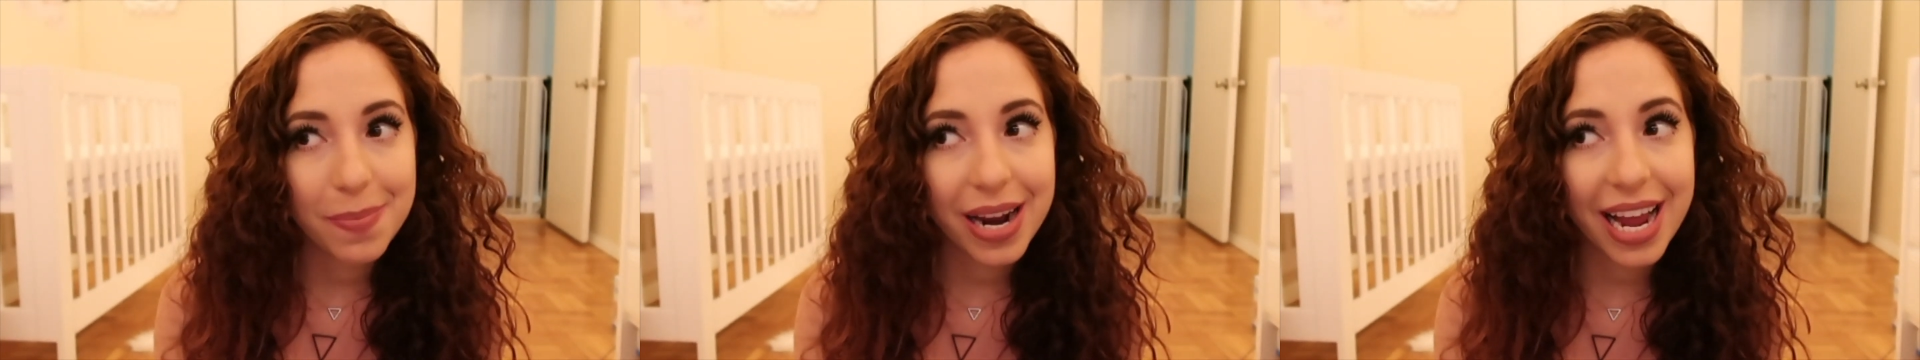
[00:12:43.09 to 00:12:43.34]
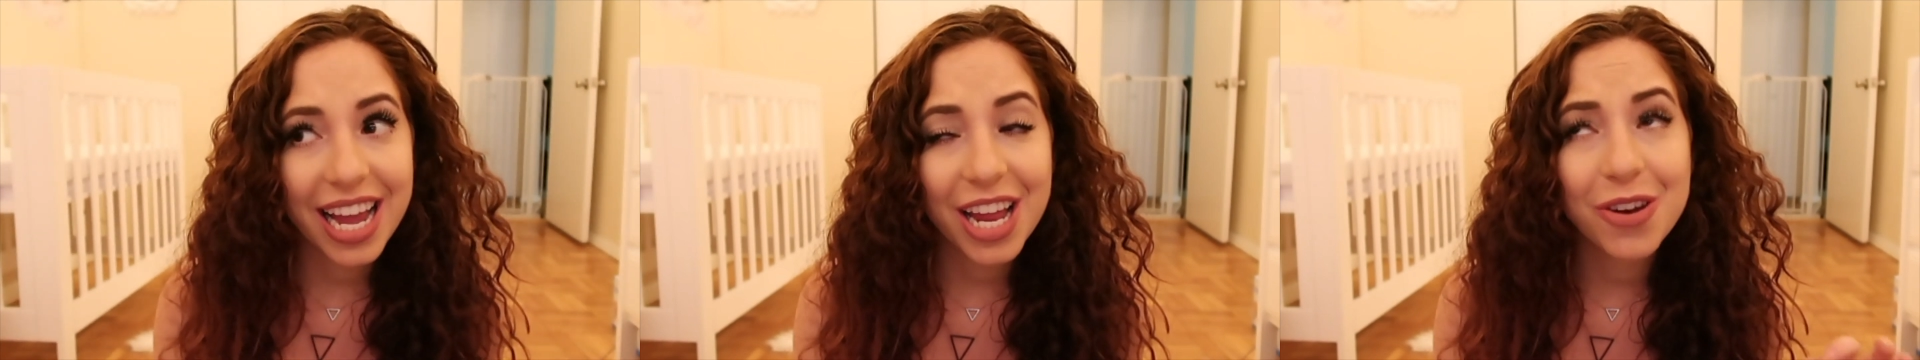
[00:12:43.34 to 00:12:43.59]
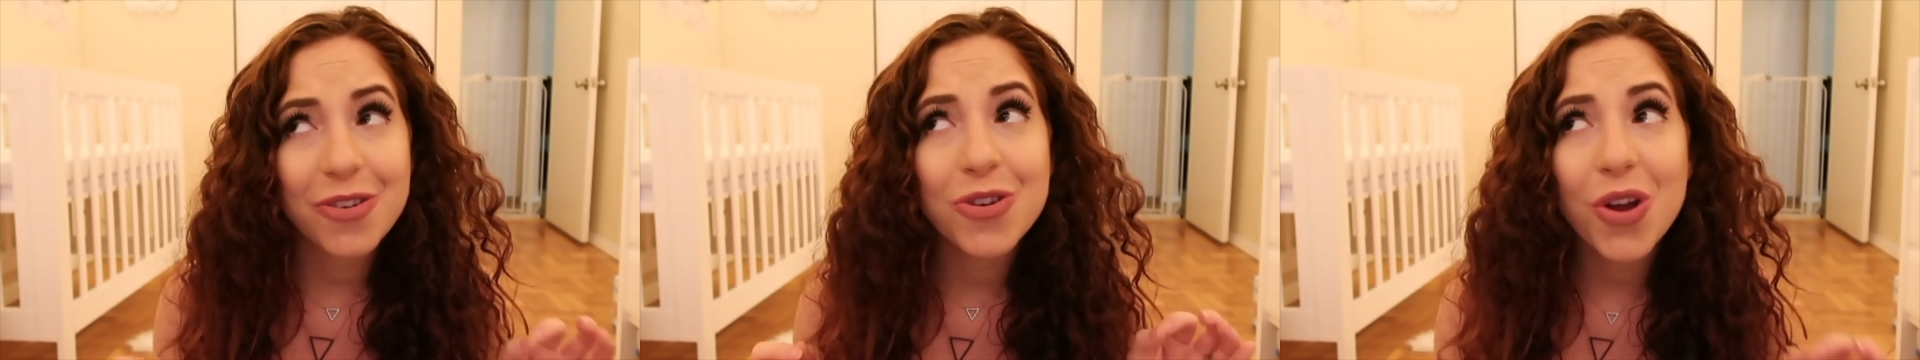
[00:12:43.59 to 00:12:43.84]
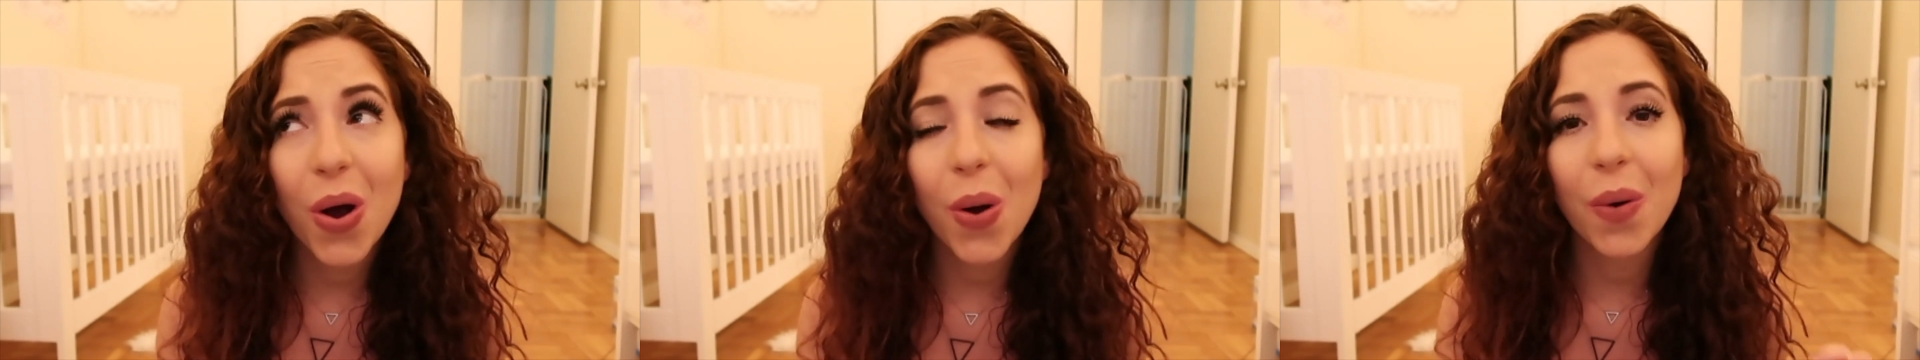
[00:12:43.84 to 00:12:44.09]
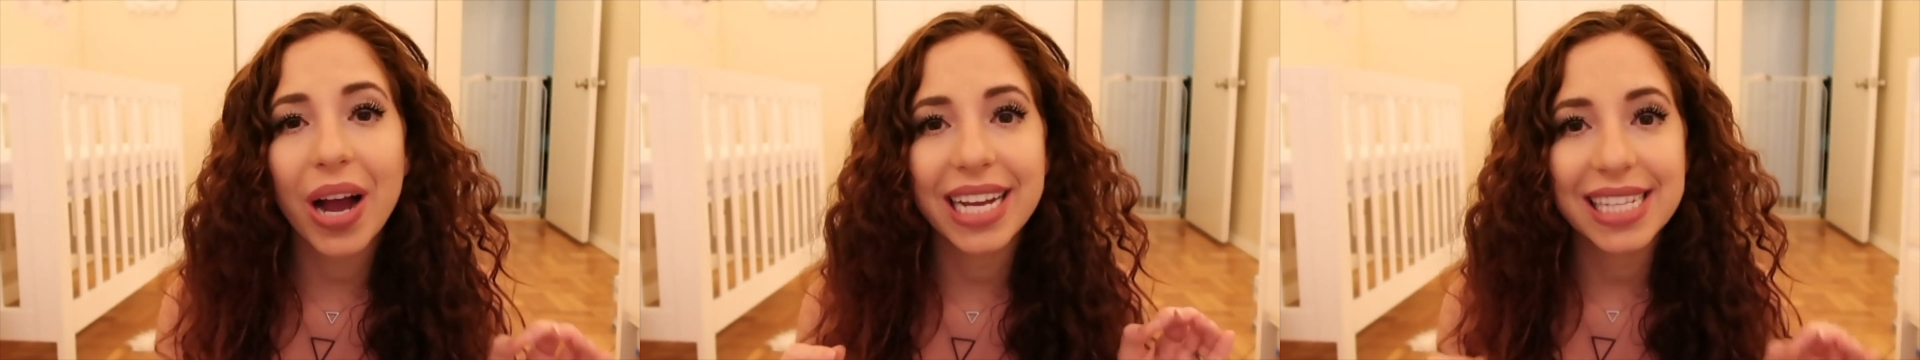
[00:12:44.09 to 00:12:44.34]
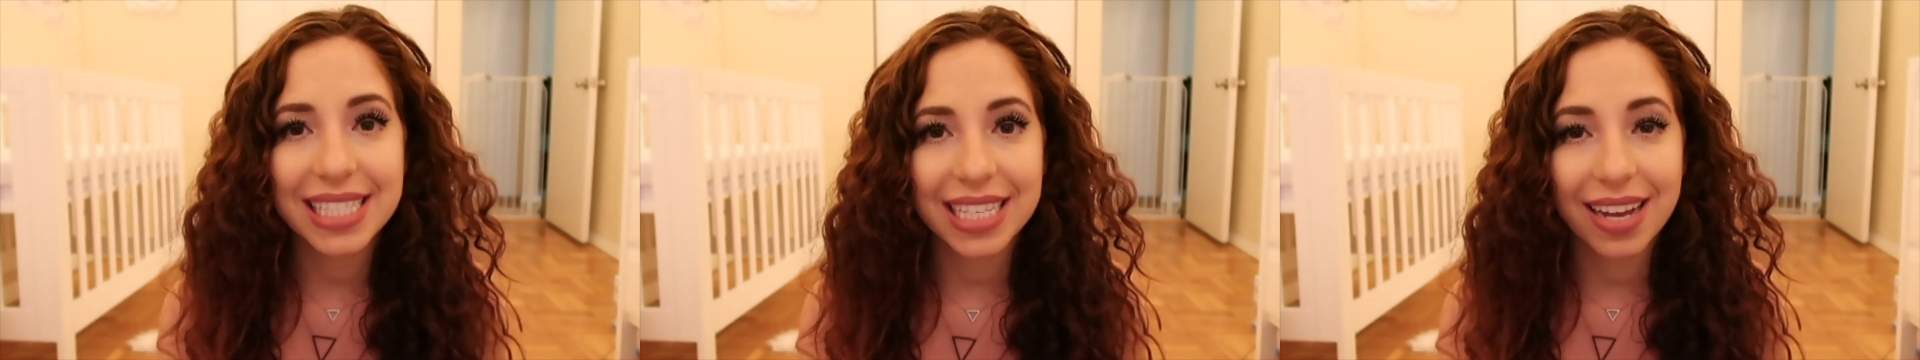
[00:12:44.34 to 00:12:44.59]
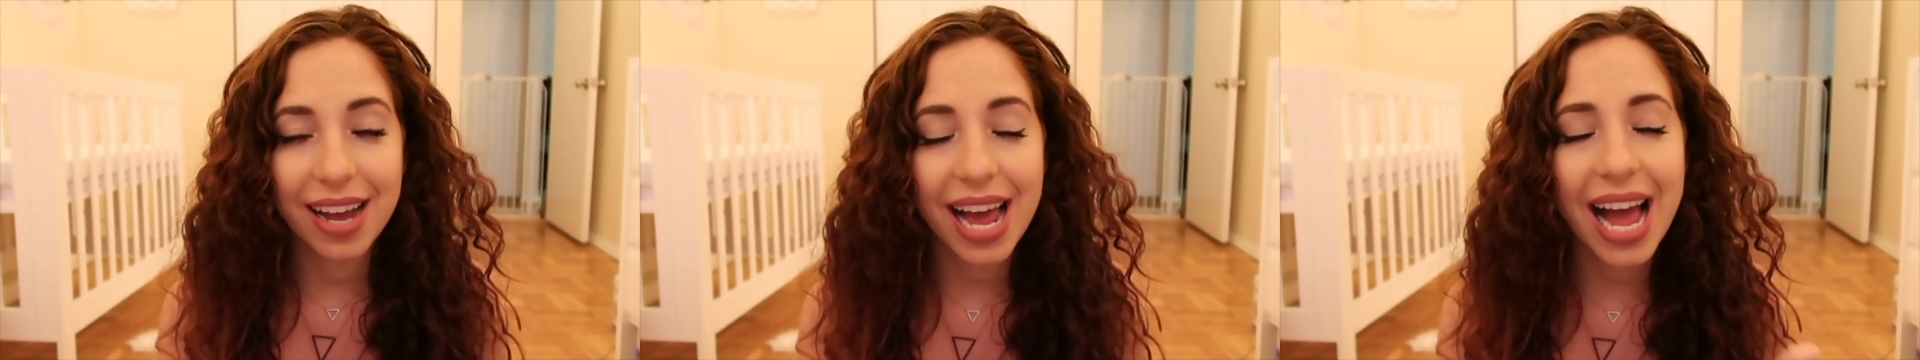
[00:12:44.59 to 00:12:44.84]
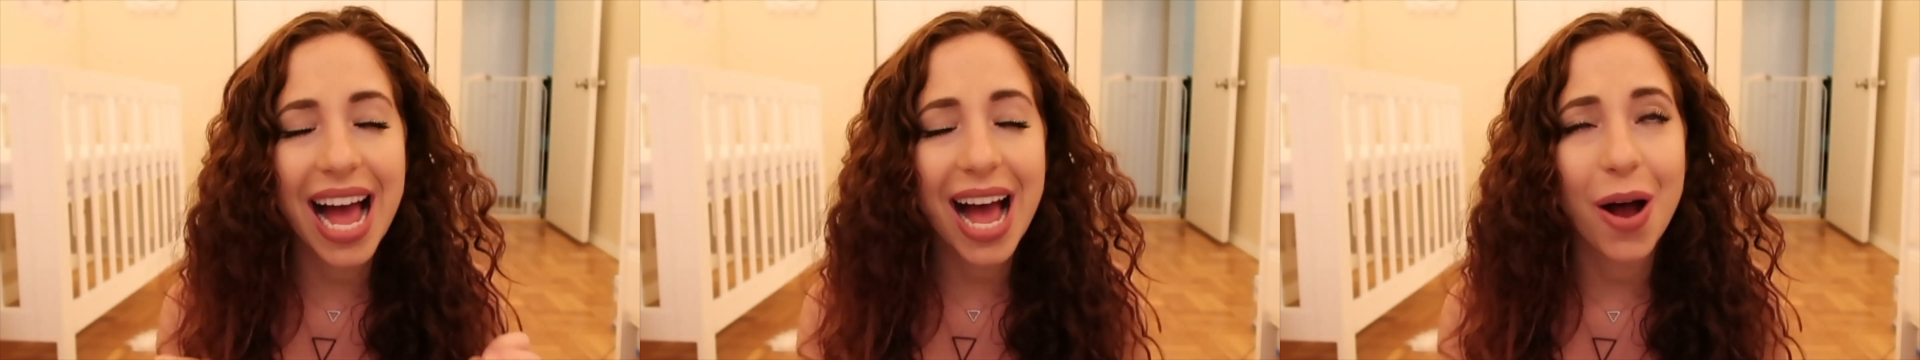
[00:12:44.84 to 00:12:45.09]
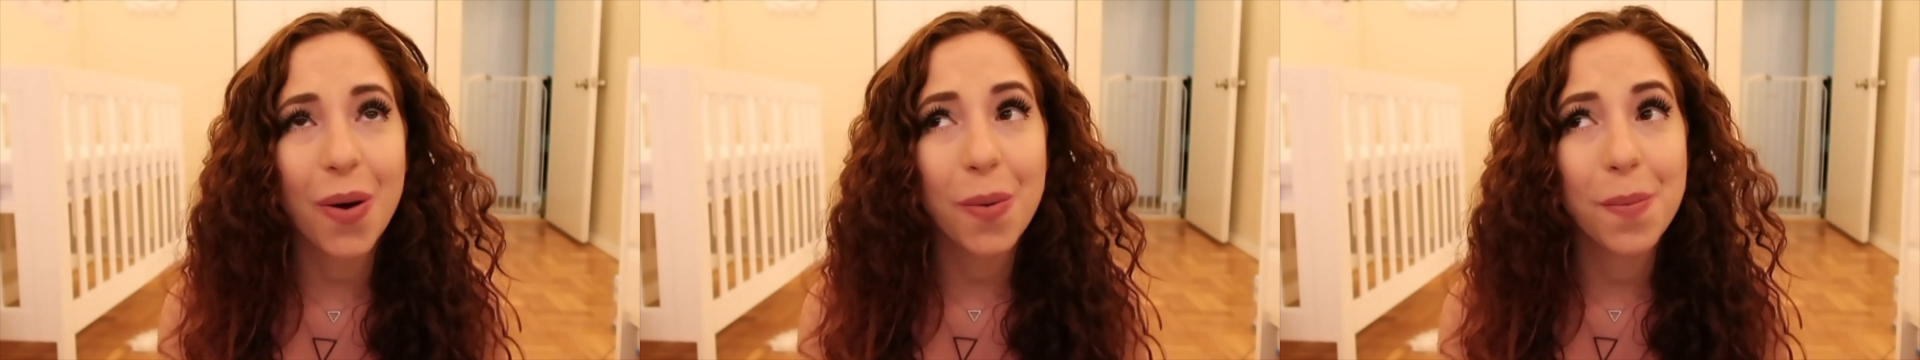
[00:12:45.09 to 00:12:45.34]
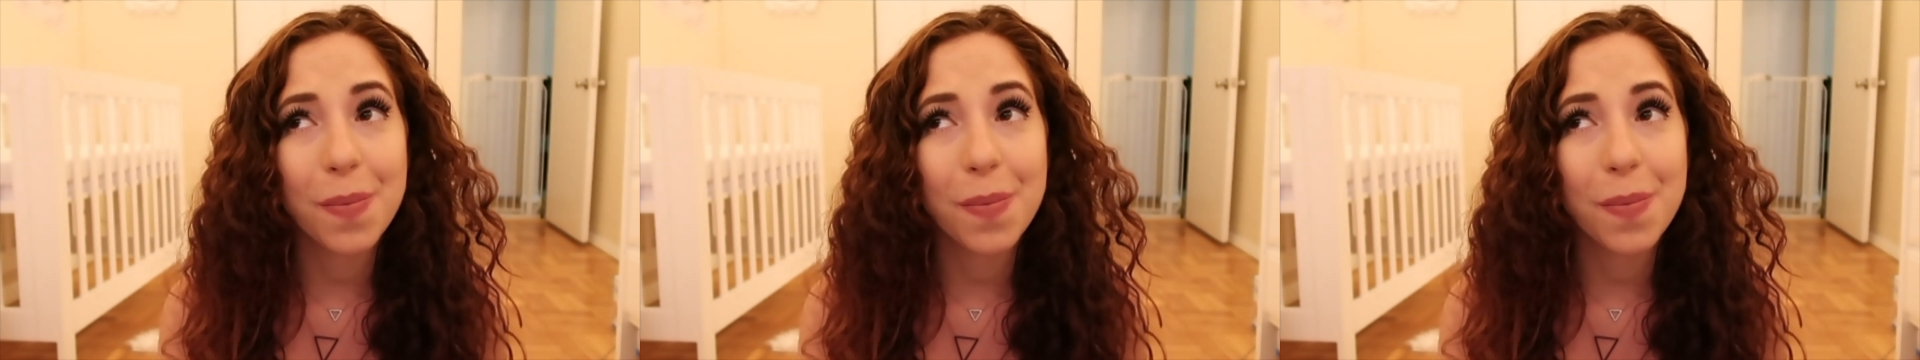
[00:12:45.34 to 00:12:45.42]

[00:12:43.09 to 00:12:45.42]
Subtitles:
but I had no idea how